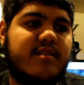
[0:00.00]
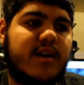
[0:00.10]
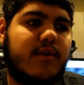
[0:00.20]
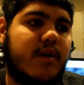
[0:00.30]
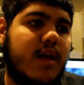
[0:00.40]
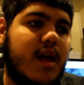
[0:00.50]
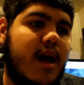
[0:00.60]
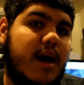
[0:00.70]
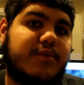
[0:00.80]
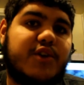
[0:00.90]
so
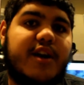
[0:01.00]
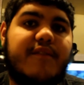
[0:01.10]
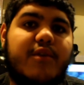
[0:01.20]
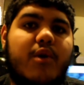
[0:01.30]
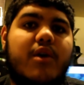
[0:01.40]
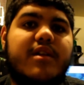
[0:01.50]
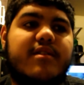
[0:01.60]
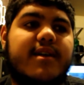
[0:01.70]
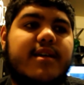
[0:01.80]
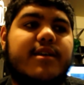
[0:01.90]
I'm sorry if the quality's
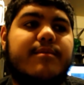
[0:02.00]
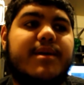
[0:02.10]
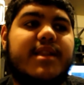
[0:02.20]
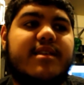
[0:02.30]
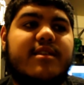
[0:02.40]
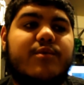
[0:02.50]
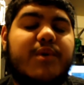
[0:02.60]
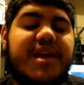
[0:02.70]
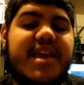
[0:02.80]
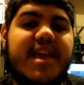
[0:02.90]
not clear, but this is
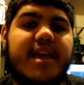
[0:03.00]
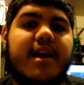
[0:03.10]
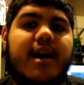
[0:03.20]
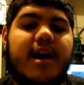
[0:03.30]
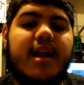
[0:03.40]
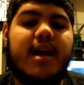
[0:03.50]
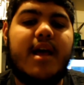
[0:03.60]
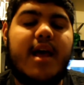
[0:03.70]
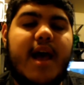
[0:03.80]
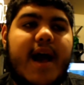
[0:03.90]
what he caught
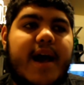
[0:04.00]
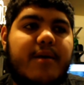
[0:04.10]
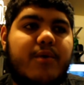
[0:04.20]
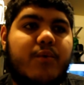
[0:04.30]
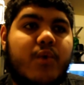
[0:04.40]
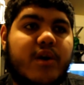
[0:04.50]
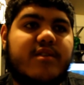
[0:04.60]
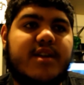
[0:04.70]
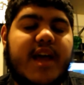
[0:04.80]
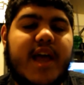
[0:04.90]
at work
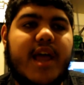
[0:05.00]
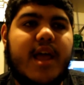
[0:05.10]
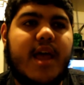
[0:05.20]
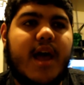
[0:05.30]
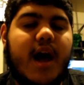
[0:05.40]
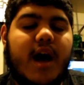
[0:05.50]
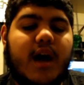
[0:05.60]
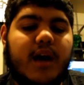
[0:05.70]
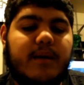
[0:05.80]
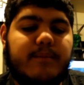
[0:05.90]
today.
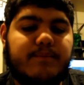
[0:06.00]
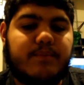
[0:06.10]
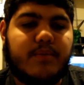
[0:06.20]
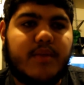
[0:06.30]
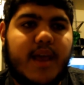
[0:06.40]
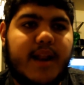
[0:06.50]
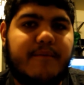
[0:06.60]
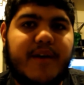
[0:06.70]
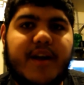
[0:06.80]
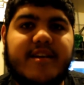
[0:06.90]
Um, and
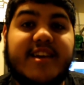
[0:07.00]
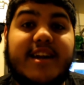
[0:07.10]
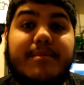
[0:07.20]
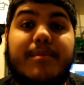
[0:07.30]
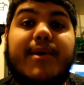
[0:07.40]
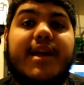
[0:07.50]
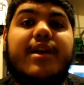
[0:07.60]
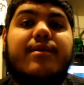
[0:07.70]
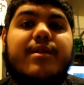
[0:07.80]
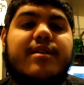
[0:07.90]
I'm very excited to be bringing
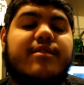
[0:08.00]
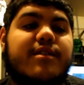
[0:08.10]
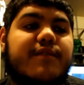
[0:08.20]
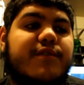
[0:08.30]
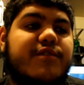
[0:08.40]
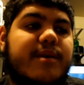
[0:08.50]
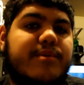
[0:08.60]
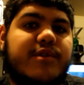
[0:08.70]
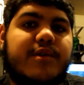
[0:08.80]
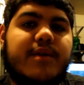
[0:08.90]
you this as the first
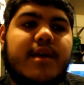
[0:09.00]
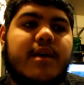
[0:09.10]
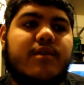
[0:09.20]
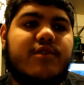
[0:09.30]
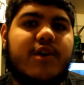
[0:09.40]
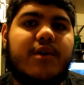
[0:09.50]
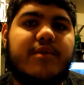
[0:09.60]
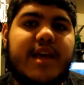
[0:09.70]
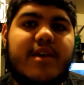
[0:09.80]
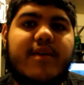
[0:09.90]
episode. So
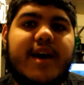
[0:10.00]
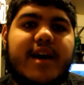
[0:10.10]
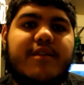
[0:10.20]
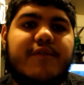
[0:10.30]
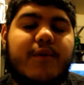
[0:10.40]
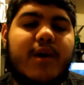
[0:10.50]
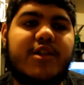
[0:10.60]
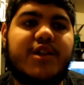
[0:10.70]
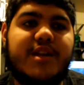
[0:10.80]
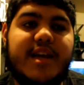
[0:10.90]
thank you guys for
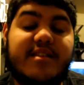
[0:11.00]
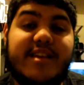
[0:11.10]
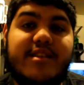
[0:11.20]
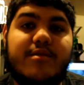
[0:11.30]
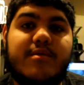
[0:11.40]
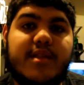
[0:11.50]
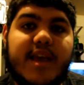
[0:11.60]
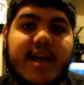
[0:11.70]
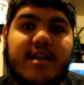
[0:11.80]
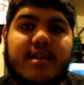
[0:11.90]
watching and stay tuned to
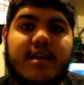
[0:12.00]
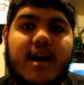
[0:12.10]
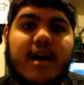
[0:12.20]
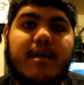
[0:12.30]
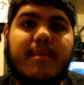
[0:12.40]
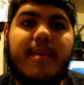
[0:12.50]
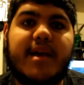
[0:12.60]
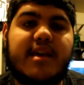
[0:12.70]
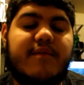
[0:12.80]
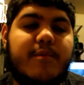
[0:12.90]
the end. Uh, maybe I
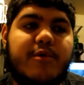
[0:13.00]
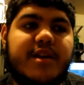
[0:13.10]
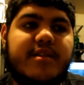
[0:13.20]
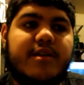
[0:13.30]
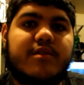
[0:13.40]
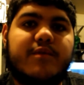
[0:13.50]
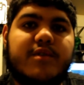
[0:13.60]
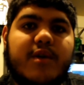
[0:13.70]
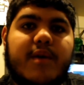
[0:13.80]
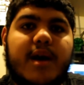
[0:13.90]
can give you more details of
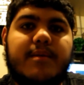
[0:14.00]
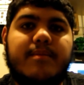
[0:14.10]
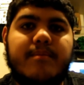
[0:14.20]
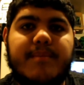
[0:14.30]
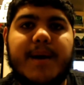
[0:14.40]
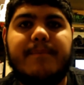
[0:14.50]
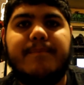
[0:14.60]
what's going on. Bye.